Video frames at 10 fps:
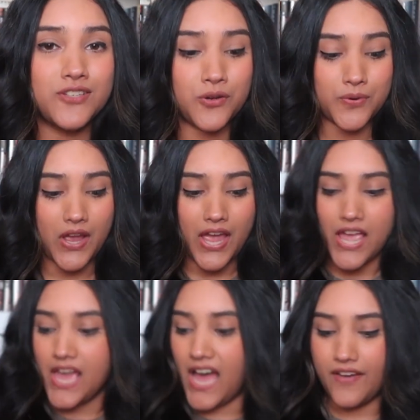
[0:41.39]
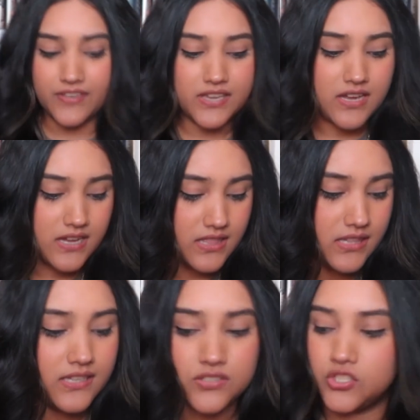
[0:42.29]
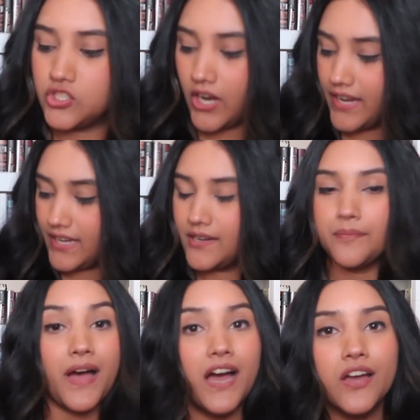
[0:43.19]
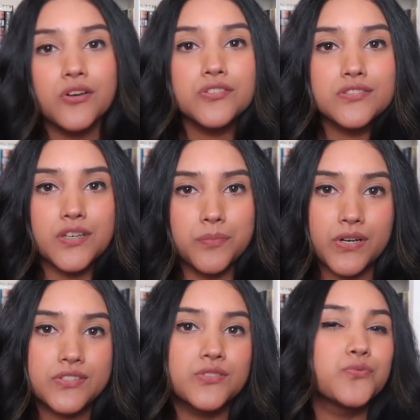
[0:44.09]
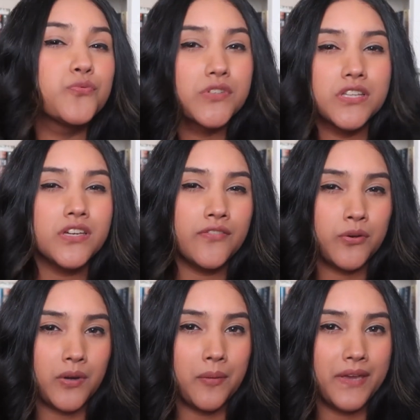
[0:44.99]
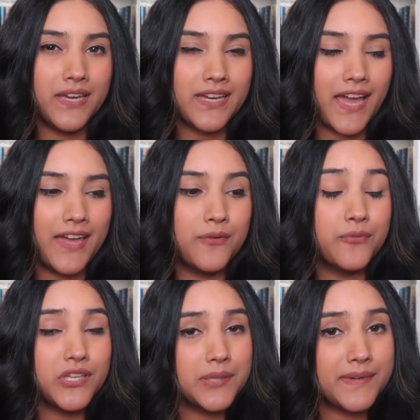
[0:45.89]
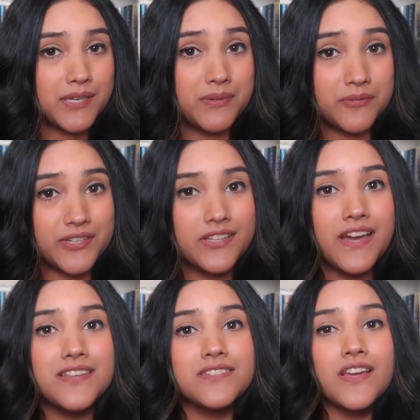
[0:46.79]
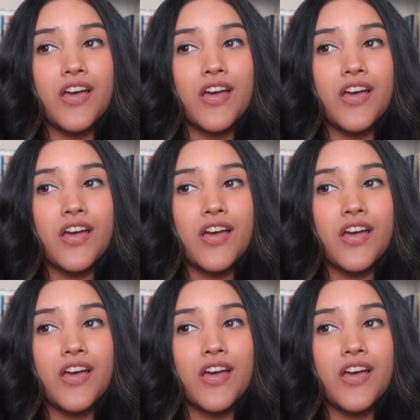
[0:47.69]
So having these giant piles of books is really overwhelming and really making me realize,